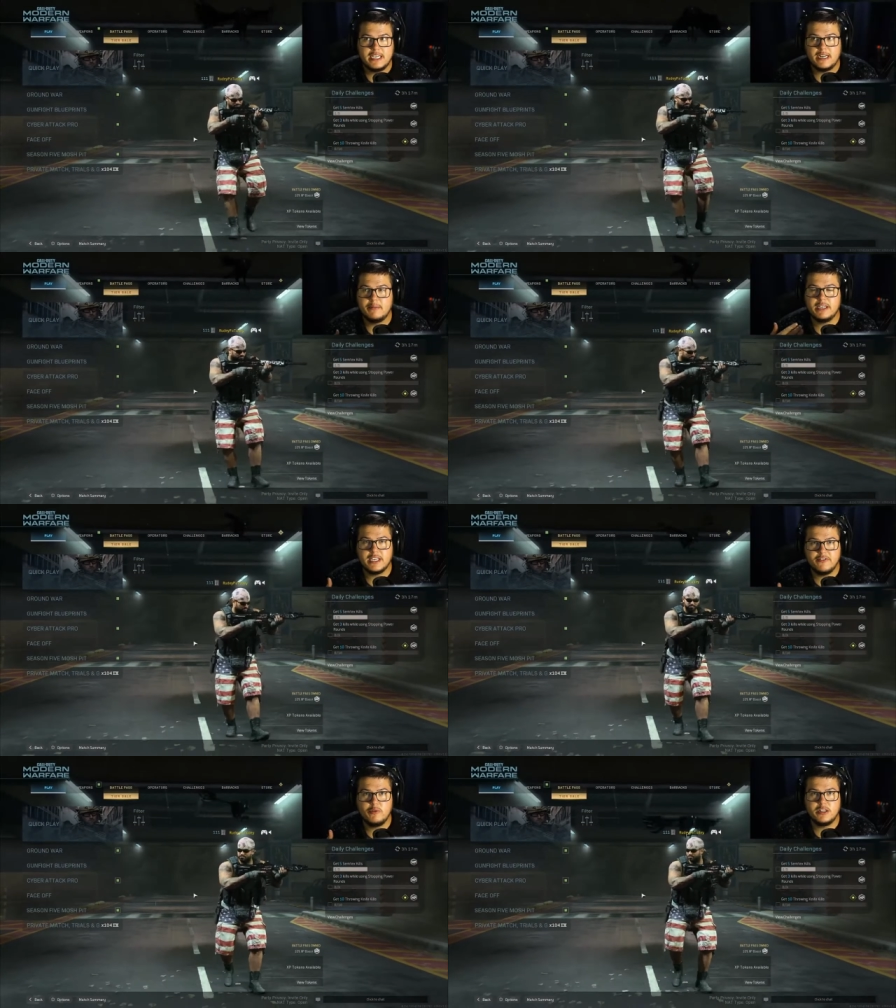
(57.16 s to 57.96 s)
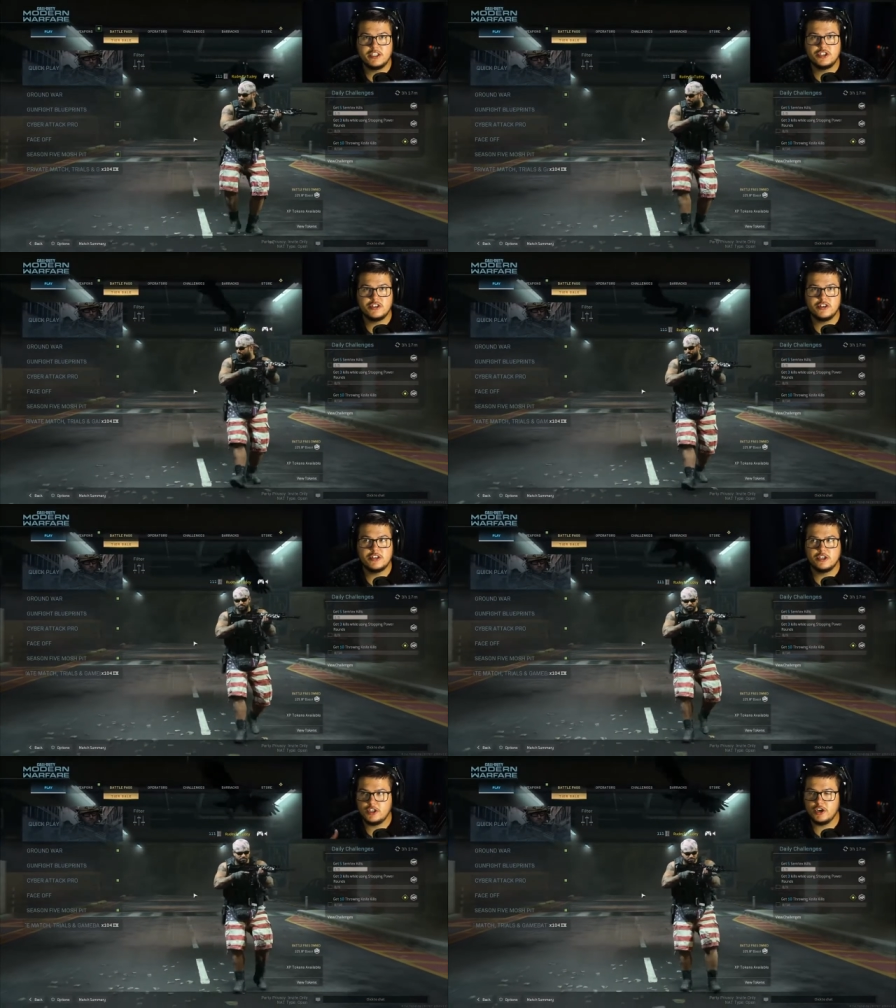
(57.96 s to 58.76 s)
and I'm gonna give away the
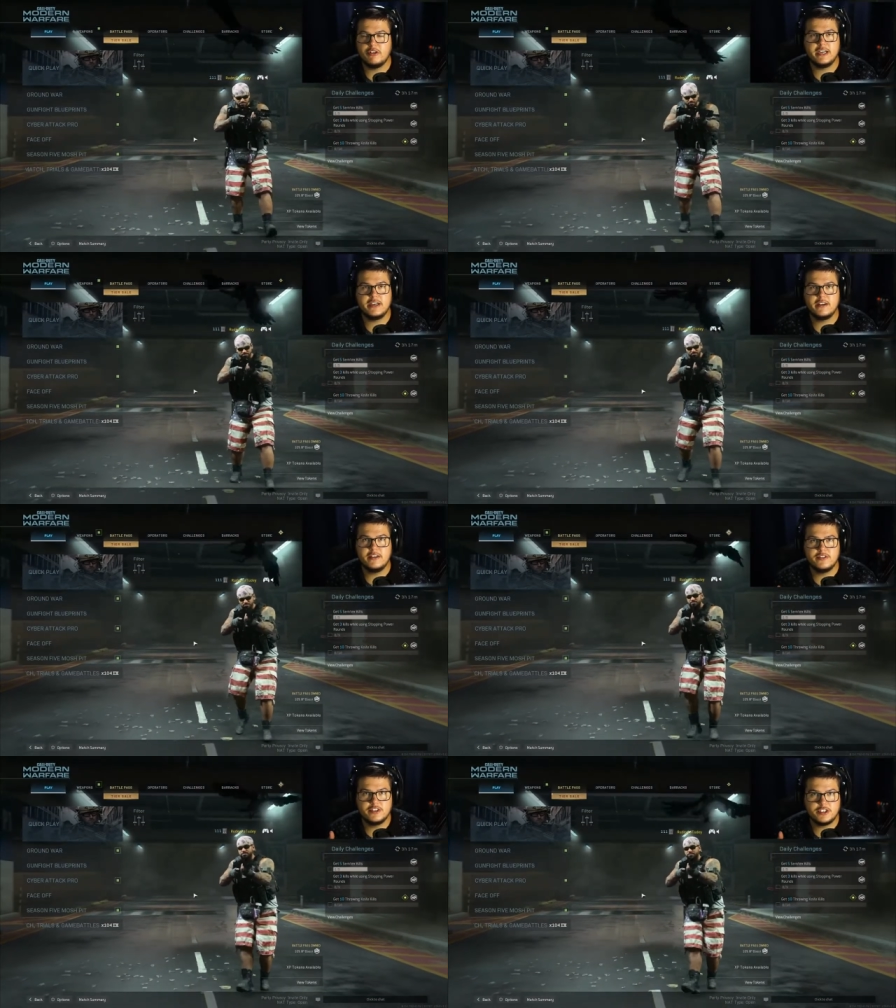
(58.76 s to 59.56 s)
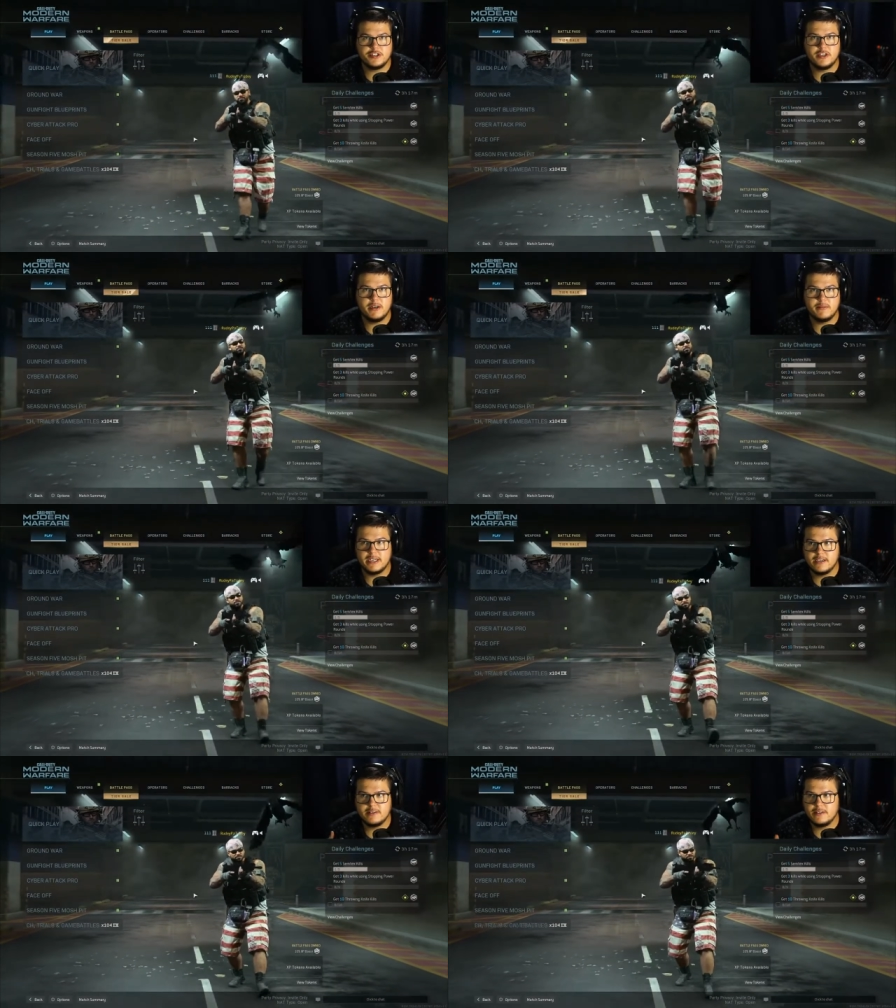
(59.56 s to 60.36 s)
shirt during the stream,
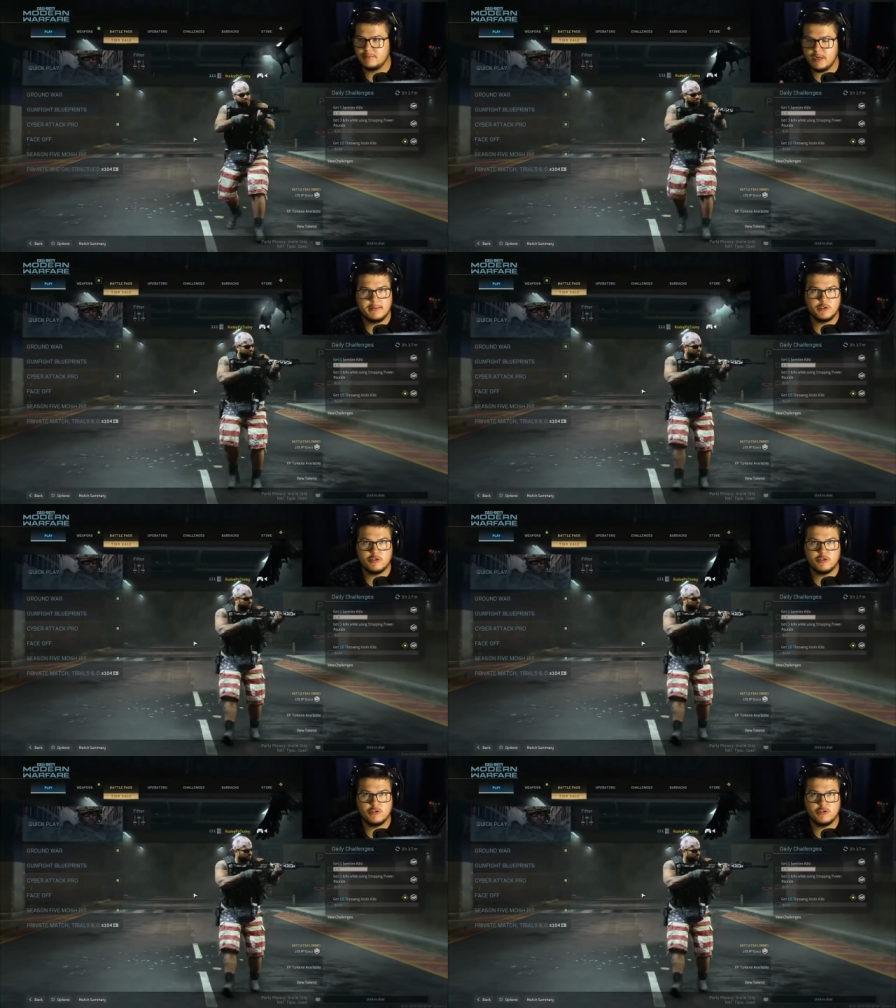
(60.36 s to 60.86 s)
like probably